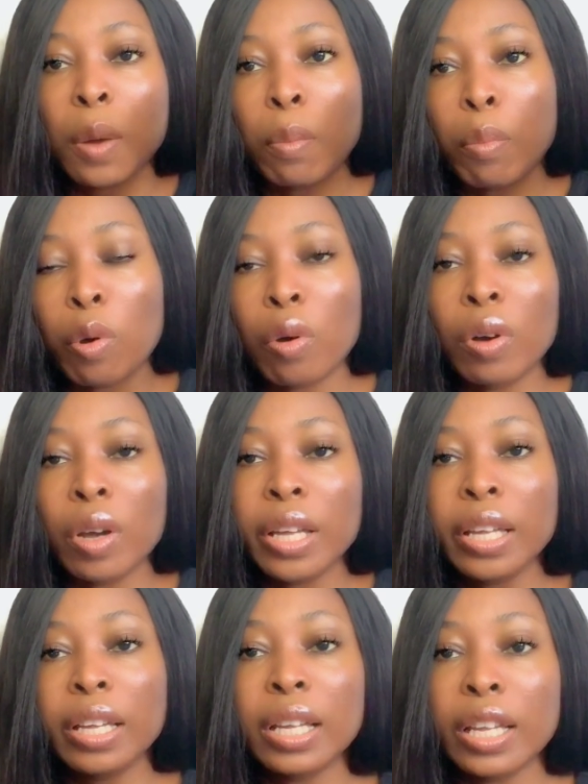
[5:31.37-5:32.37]
But
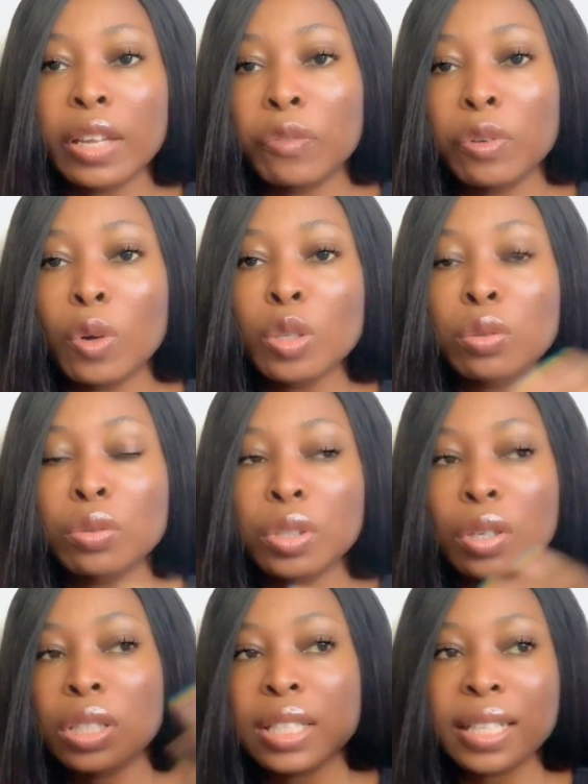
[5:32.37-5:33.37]
if you want to
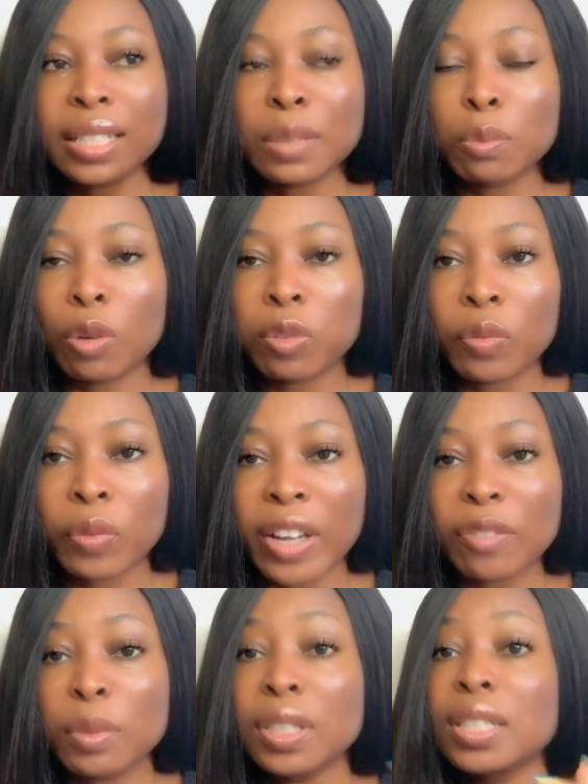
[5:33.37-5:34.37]
just let it boil for
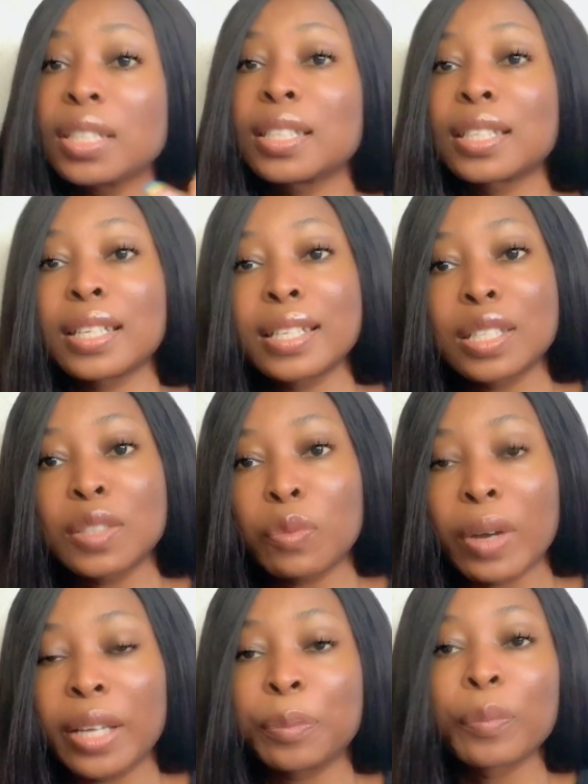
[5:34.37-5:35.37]
5 minutes, it's
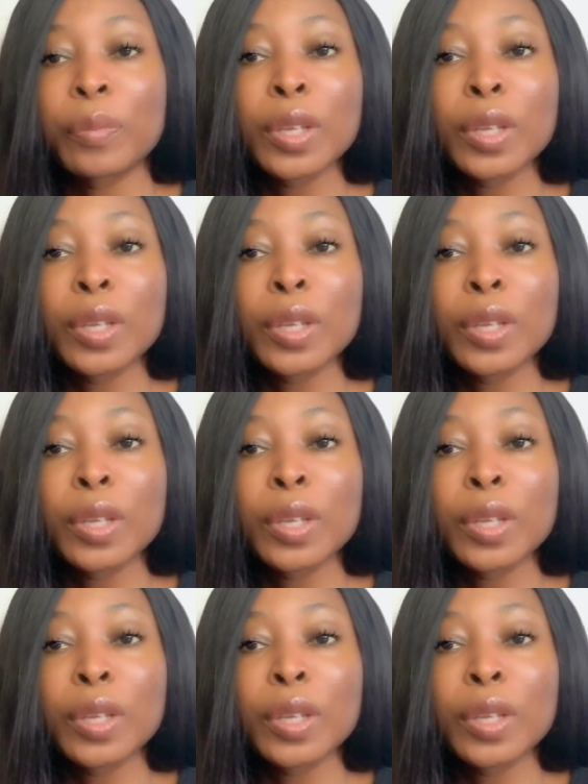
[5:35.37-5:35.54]
fine.